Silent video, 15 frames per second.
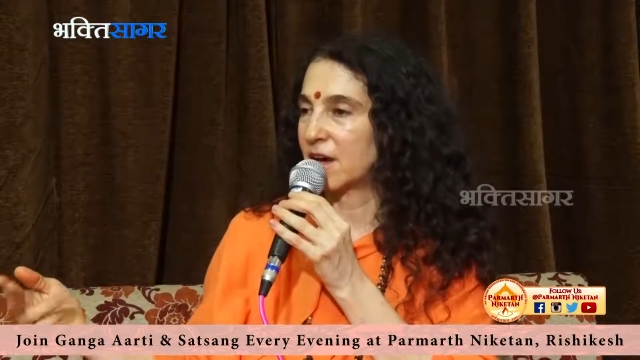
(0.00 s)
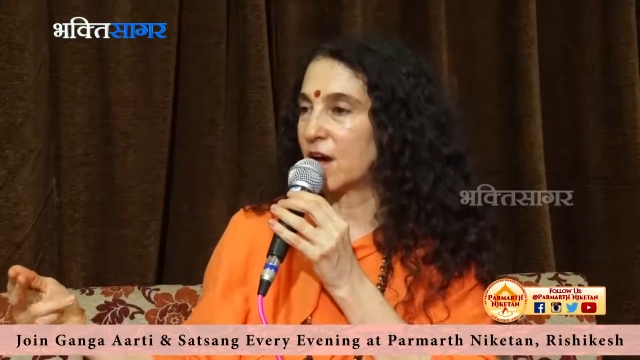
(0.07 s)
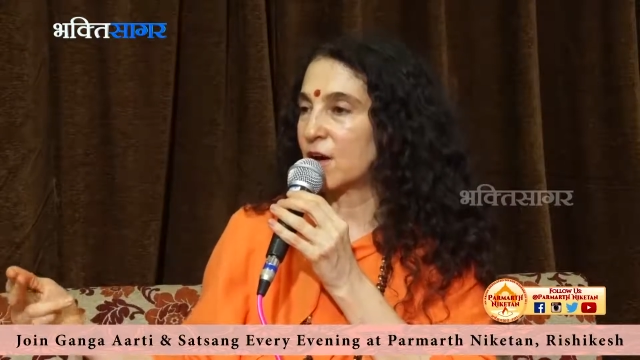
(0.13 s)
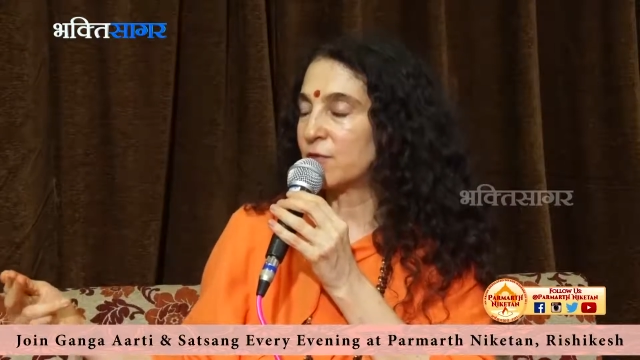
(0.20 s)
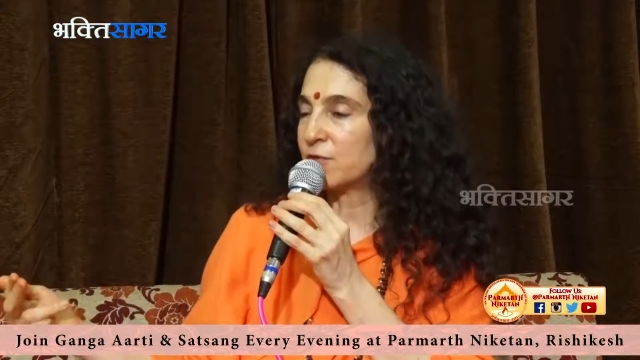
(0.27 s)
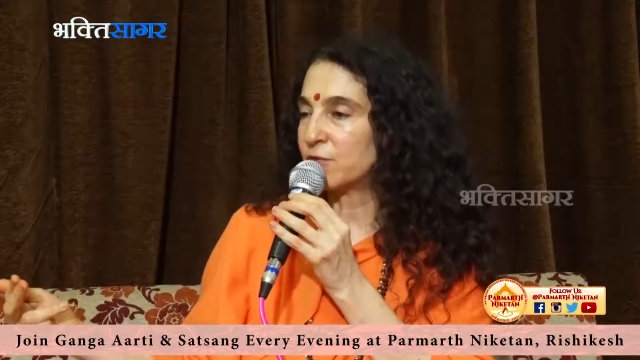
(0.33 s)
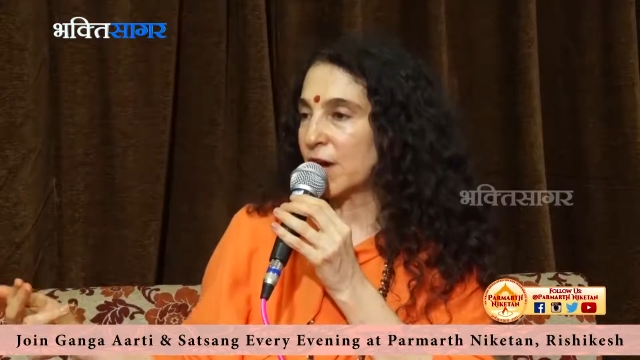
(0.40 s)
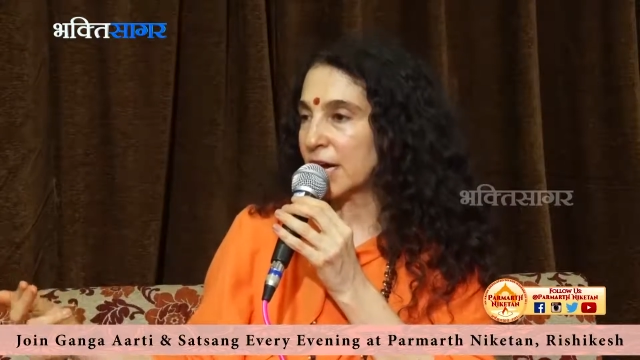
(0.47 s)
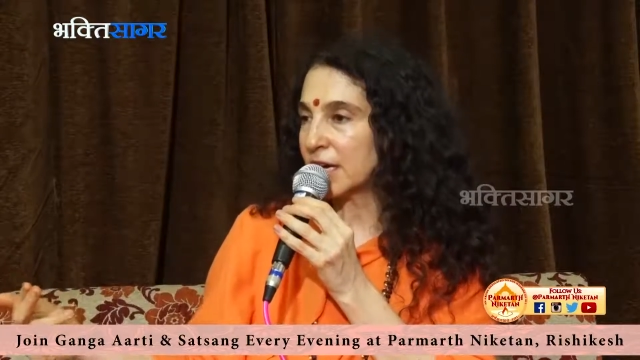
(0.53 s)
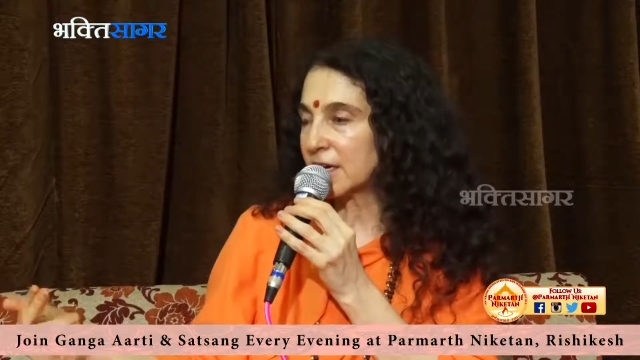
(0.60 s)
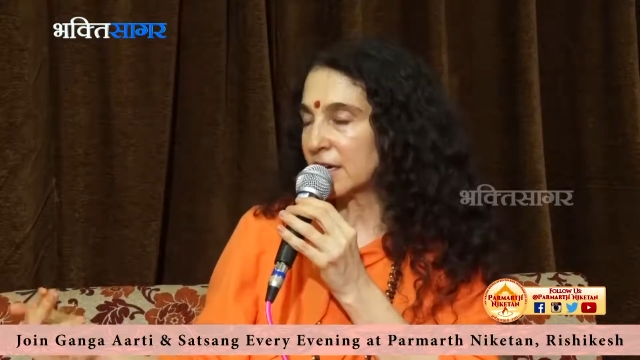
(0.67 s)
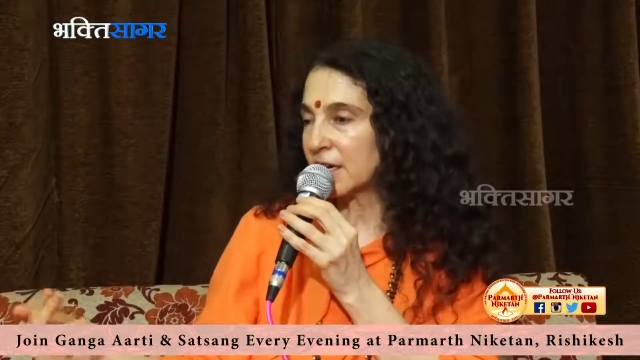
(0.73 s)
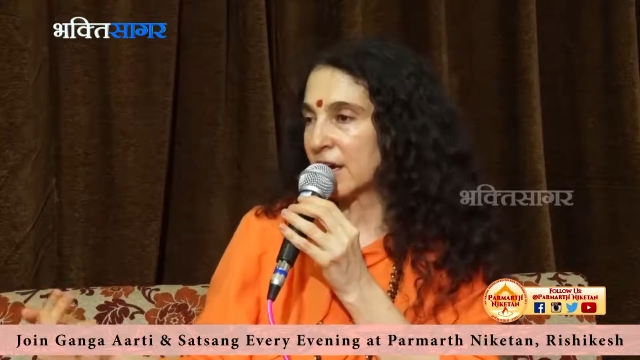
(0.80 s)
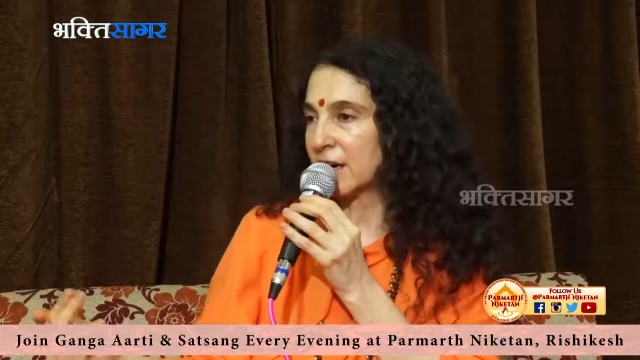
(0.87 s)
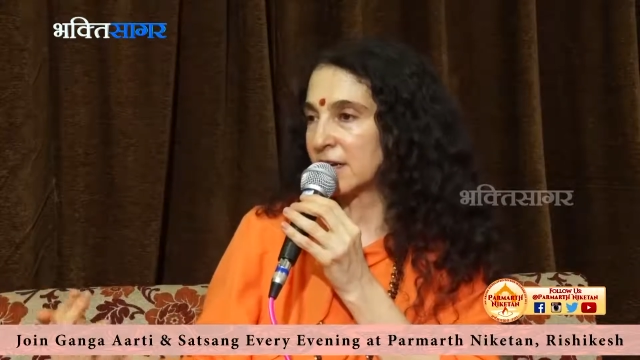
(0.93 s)
of
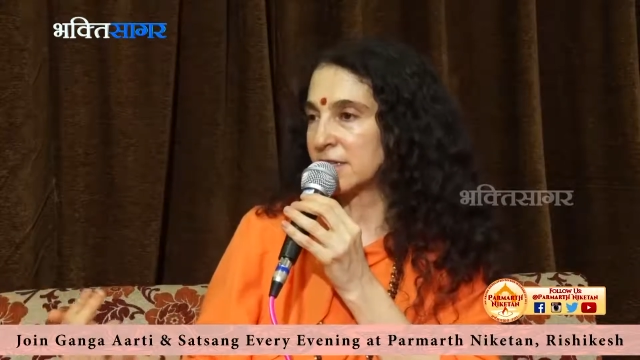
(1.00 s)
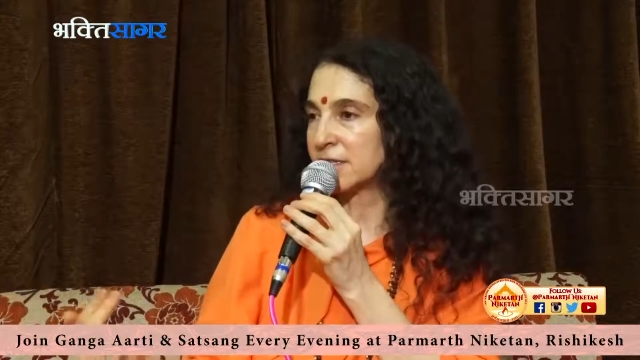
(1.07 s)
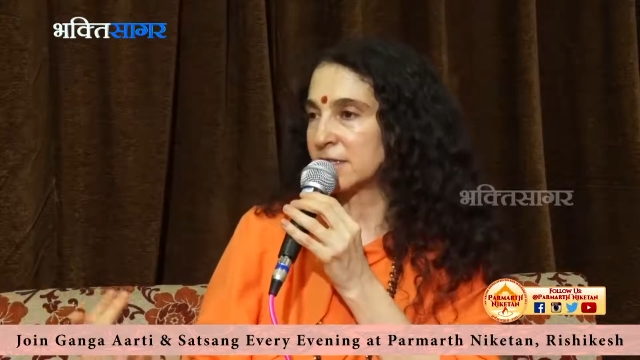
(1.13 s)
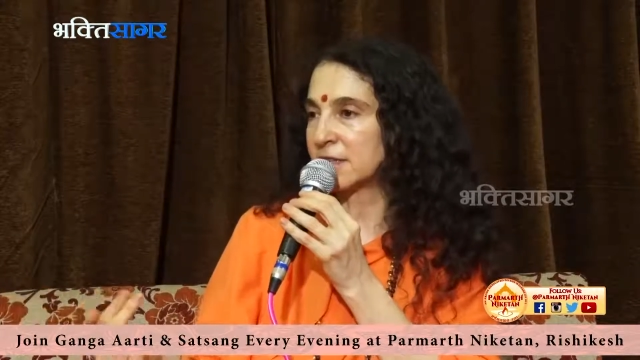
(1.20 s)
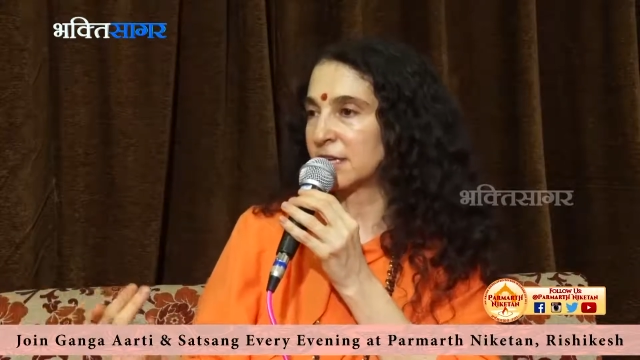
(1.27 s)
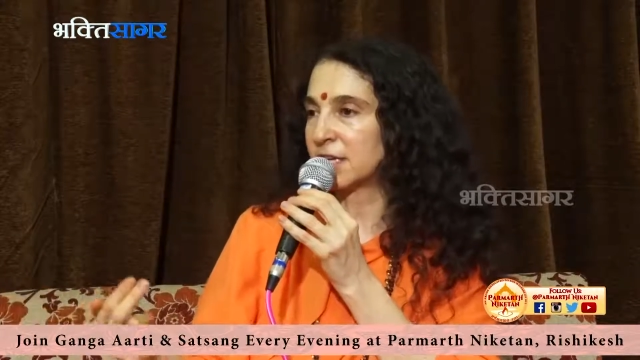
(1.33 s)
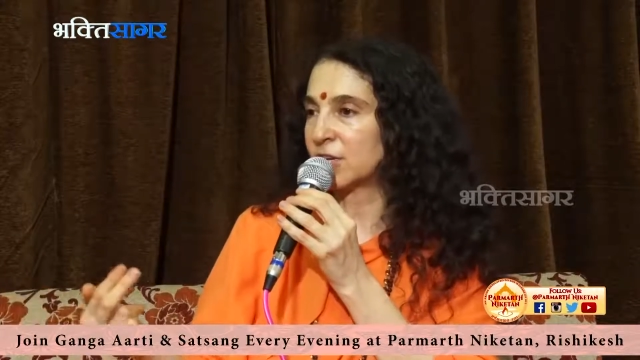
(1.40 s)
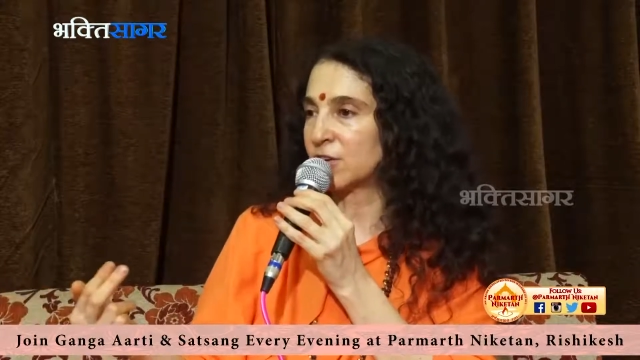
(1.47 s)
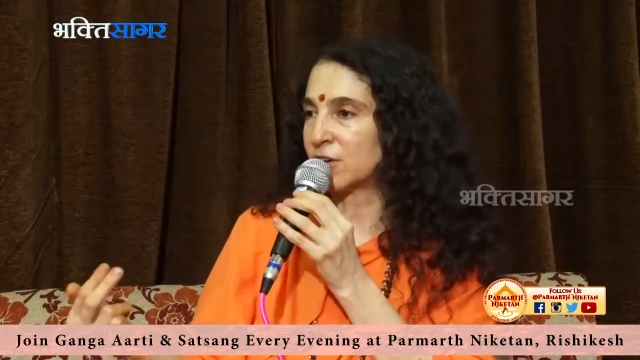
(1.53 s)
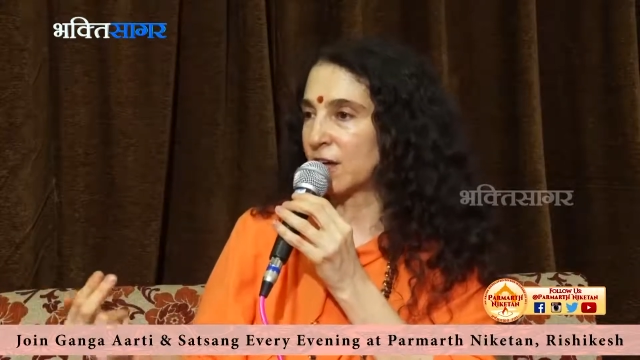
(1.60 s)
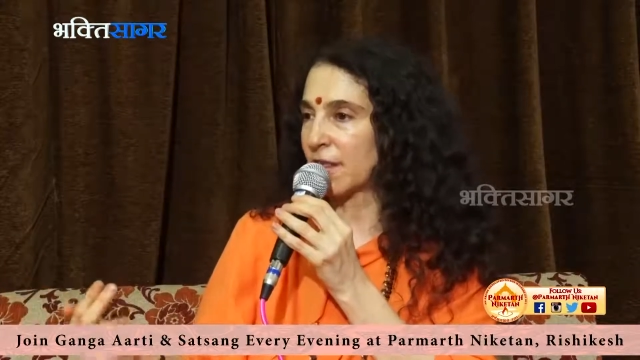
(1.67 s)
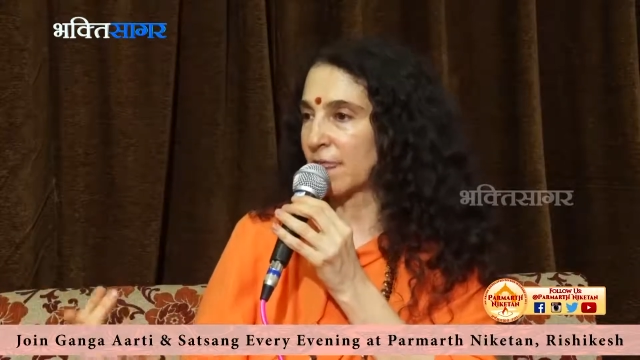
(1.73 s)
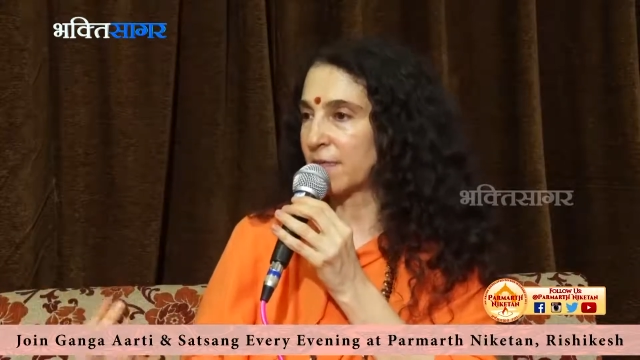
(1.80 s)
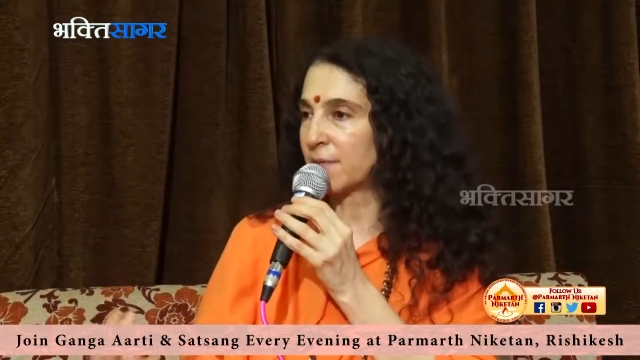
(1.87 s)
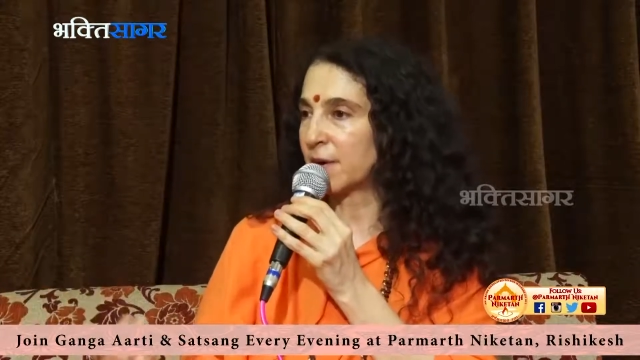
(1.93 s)
recognizing that you're
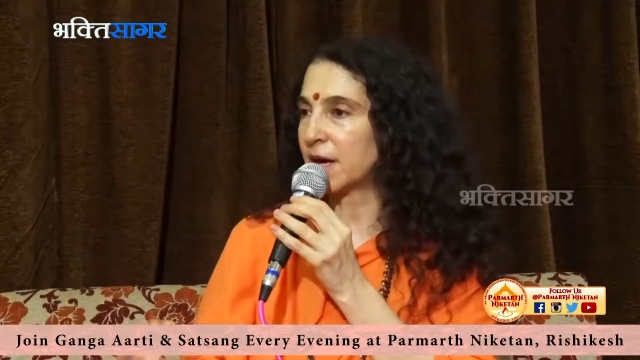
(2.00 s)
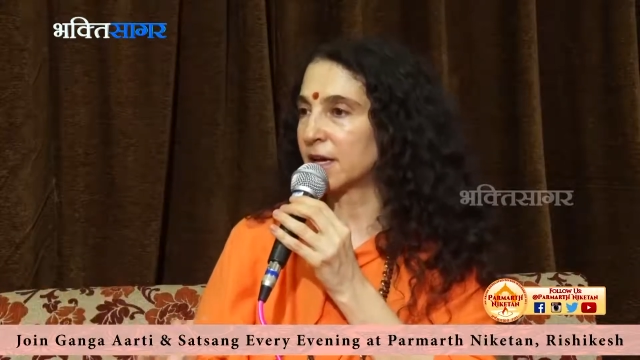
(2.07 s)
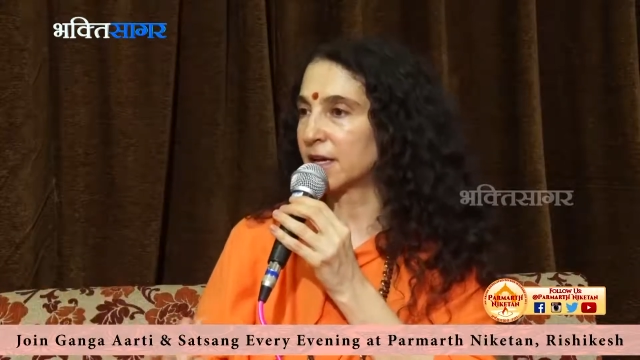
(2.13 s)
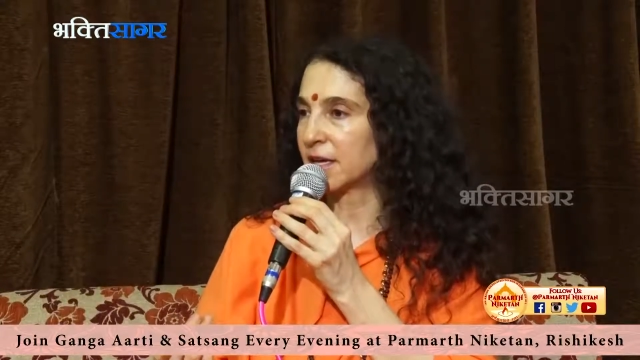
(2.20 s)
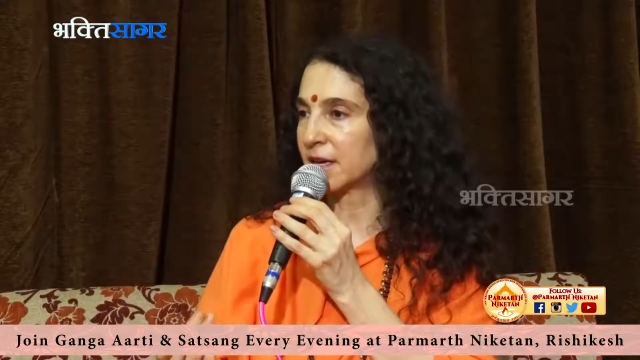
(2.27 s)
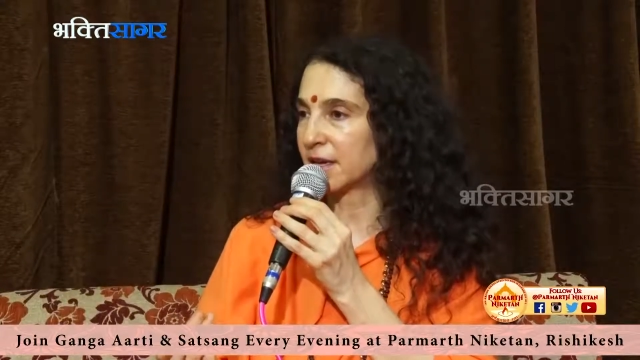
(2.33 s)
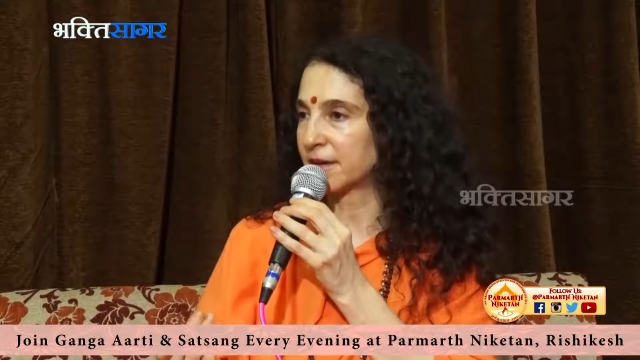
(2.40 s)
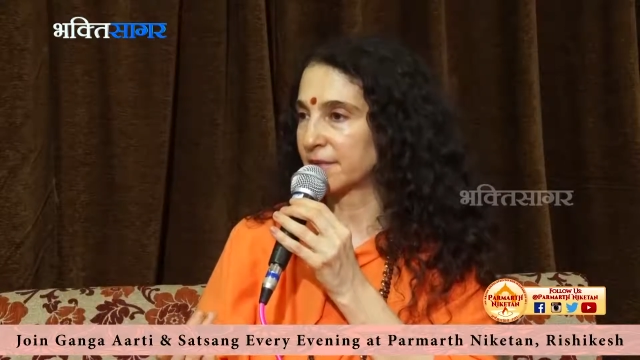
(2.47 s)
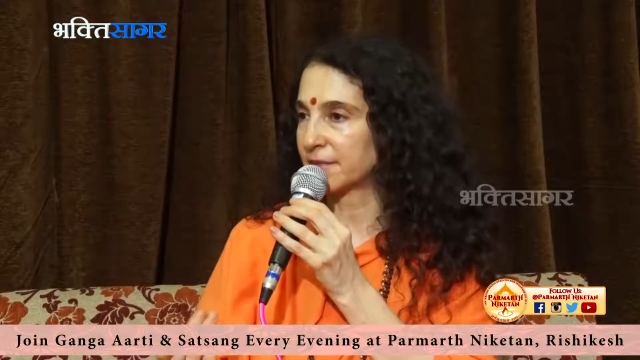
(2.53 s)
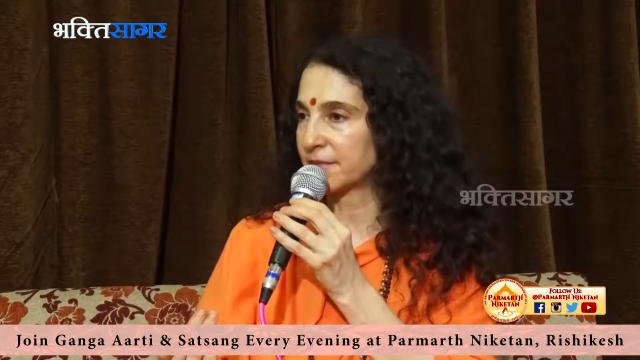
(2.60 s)
not the body.